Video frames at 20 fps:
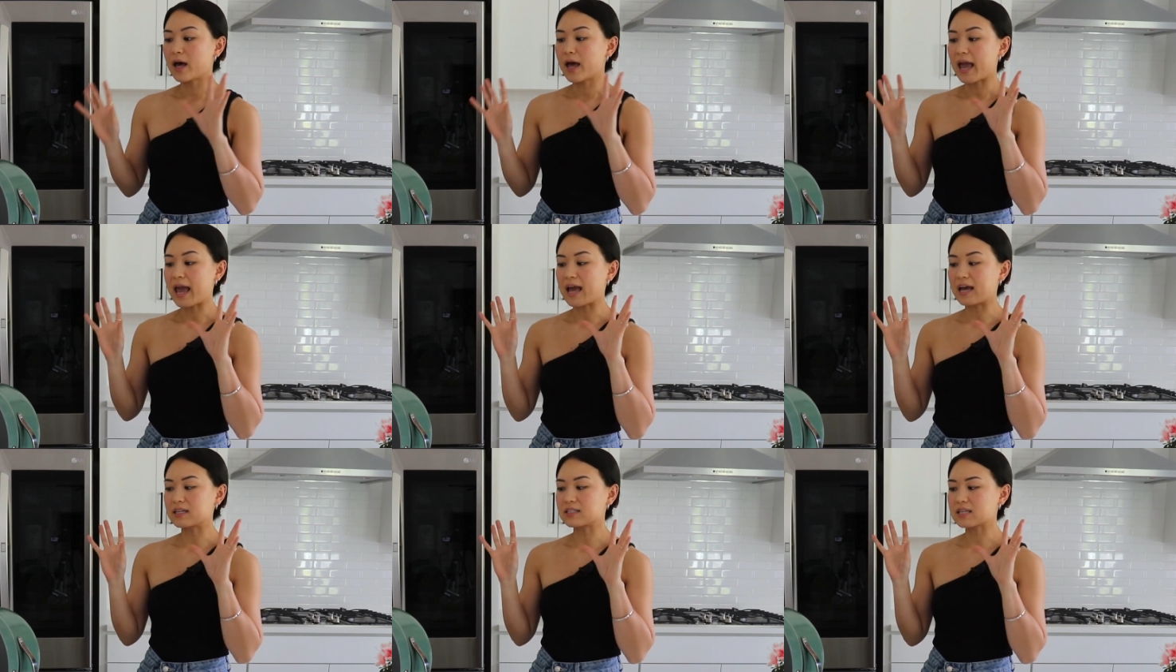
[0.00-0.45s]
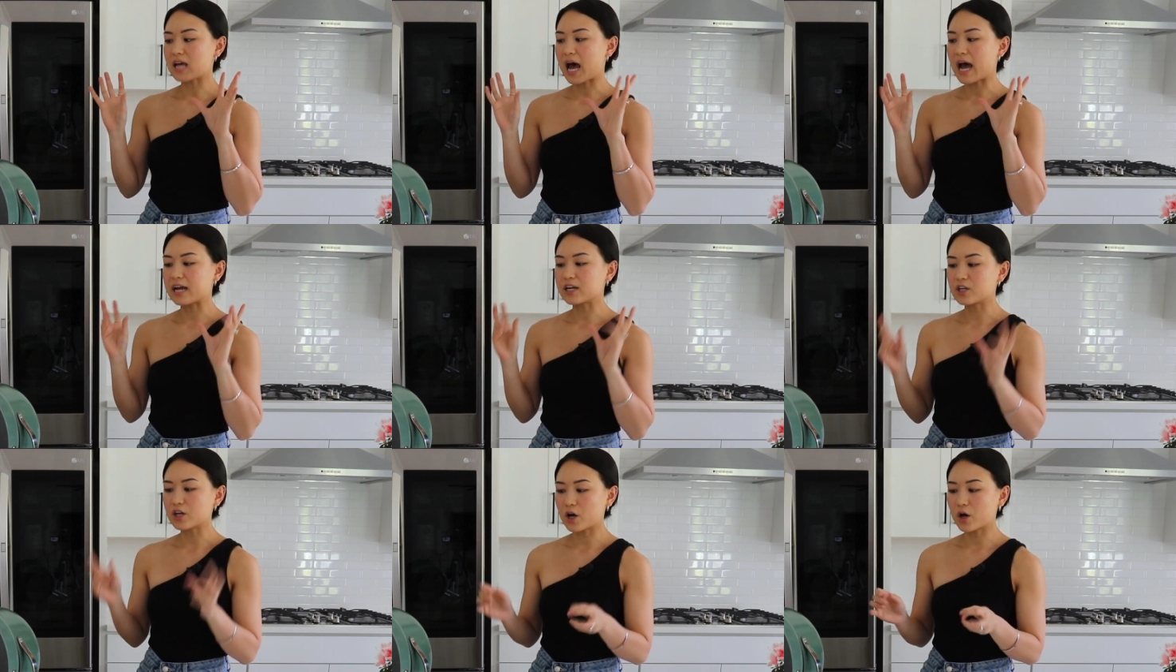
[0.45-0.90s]
And
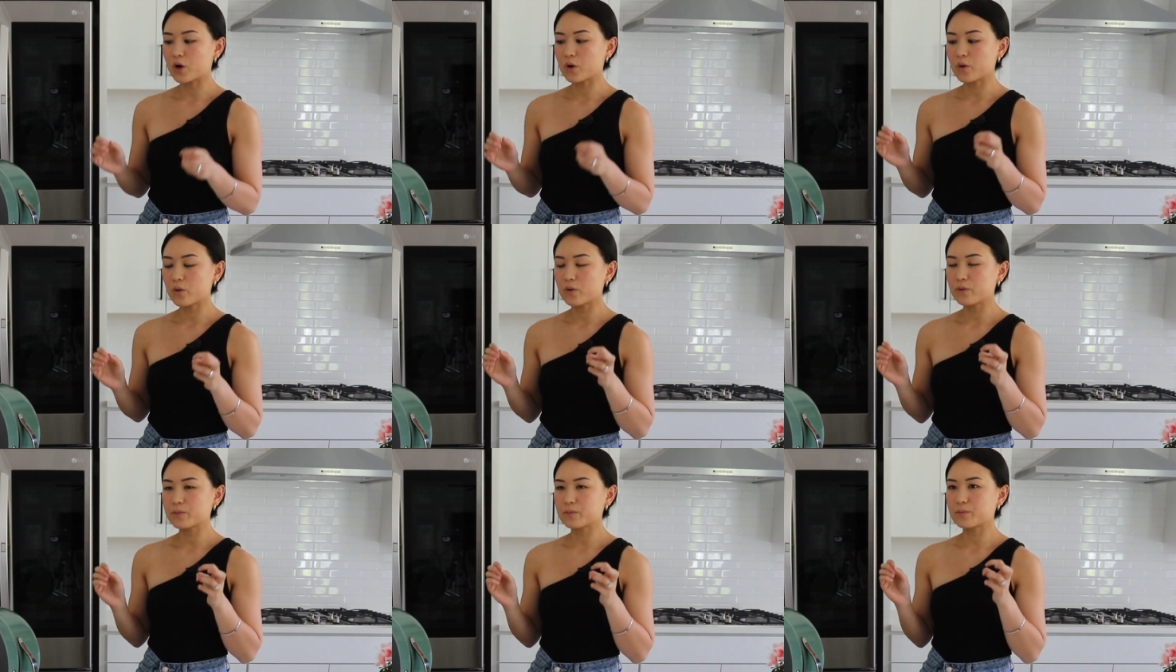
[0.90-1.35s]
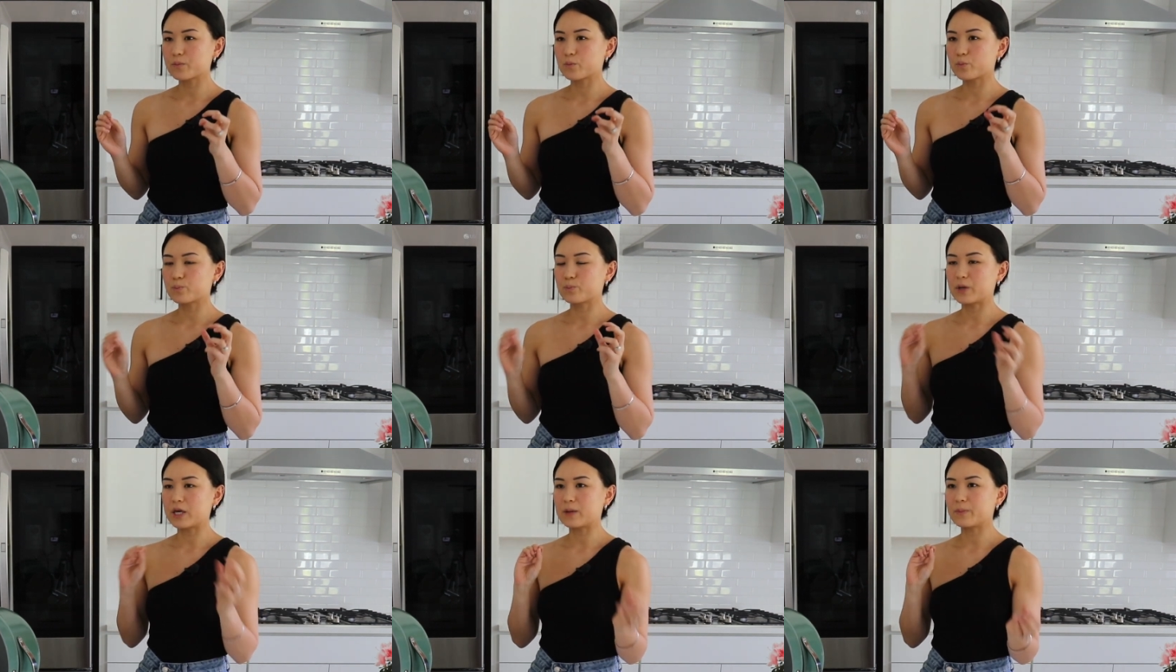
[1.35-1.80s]
I know
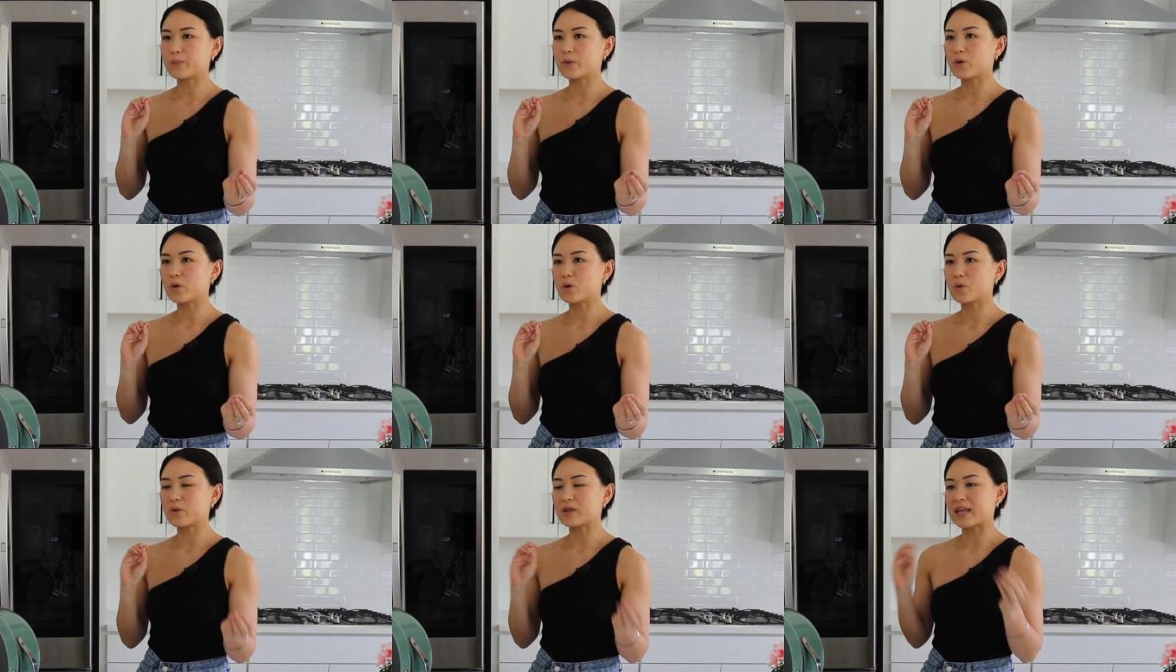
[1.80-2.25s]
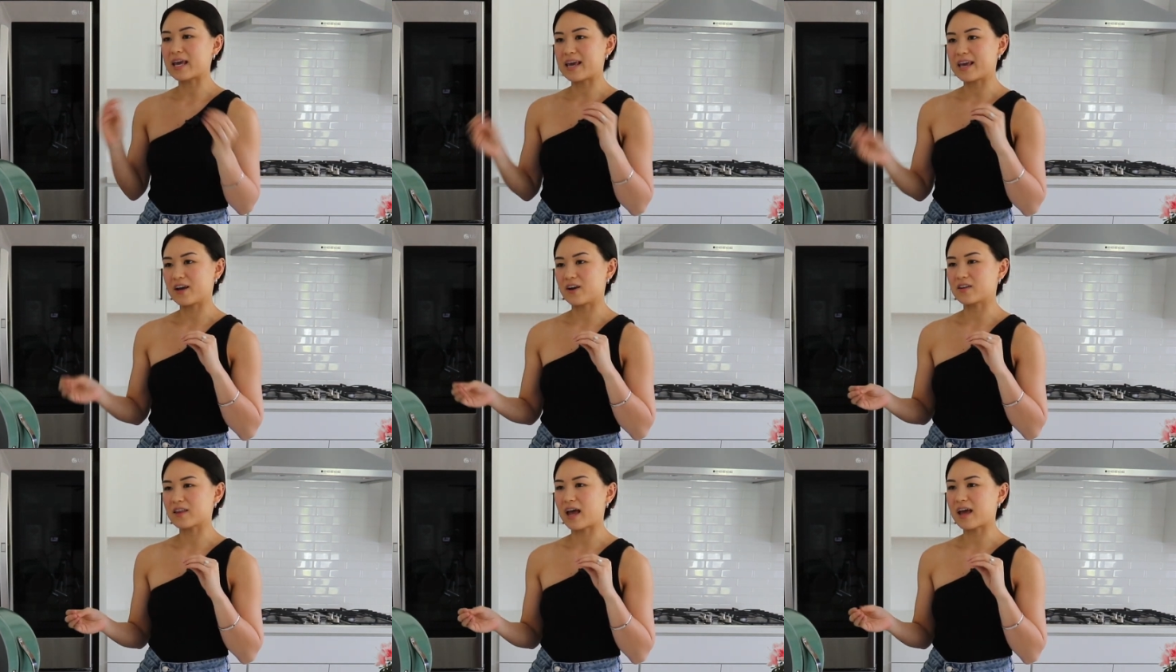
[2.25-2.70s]
people, when they
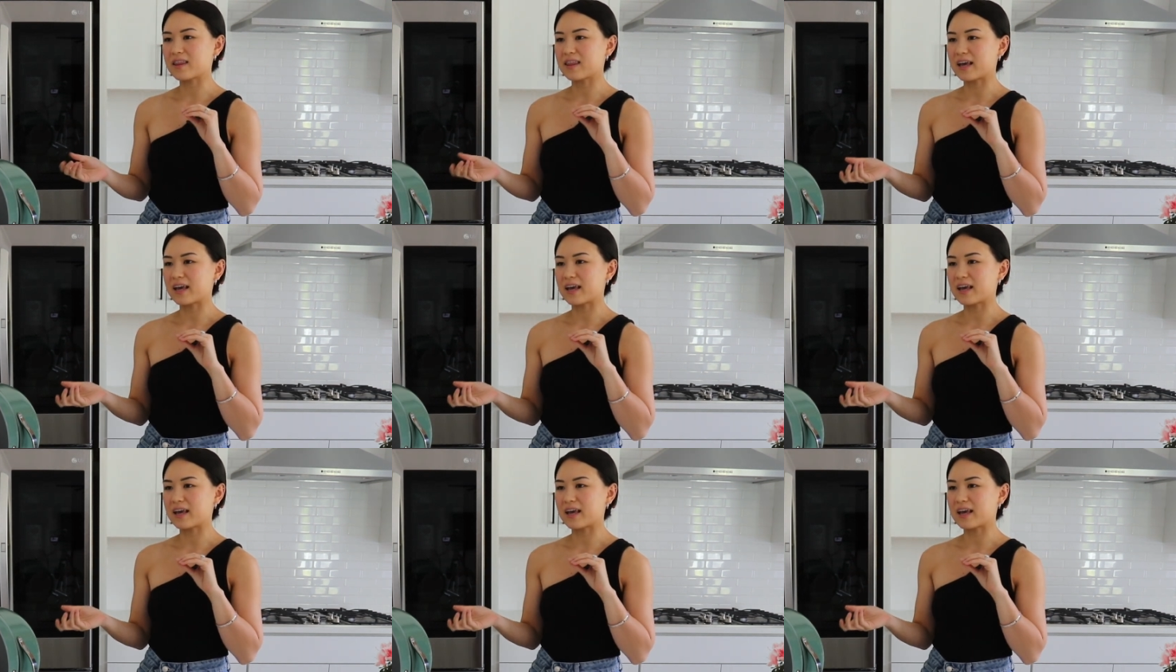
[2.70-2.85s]
hear that,